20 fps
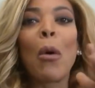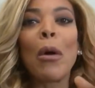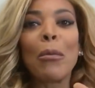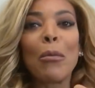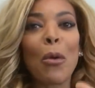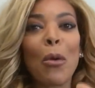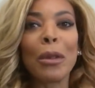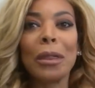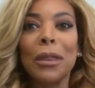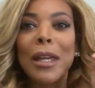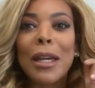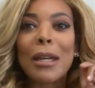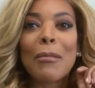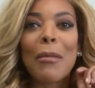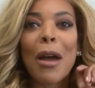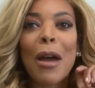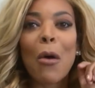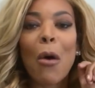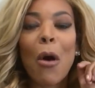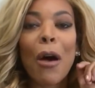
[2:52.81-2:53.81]
one more thing in
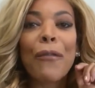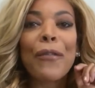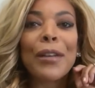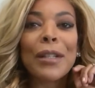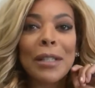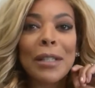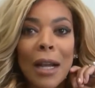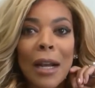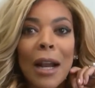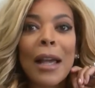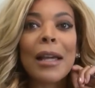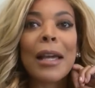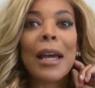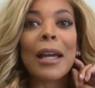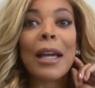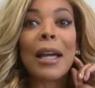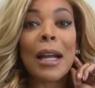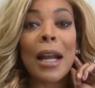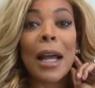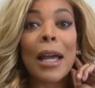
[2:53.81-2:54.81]
my office. No, can I
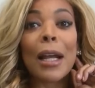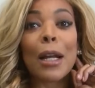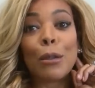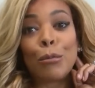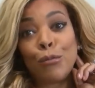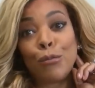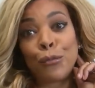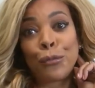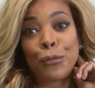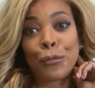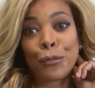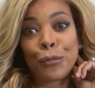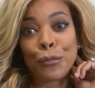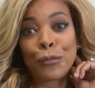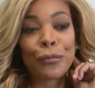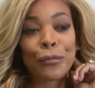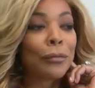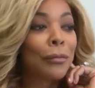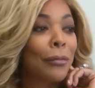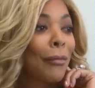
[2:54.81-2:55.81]
get can I get a mm-hmm?
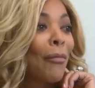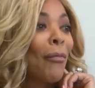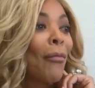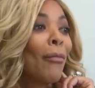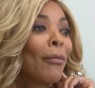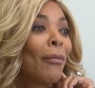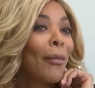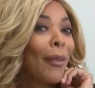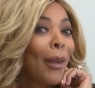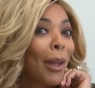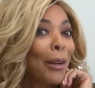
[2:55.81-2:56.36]
Yeah, uh, yes, uh,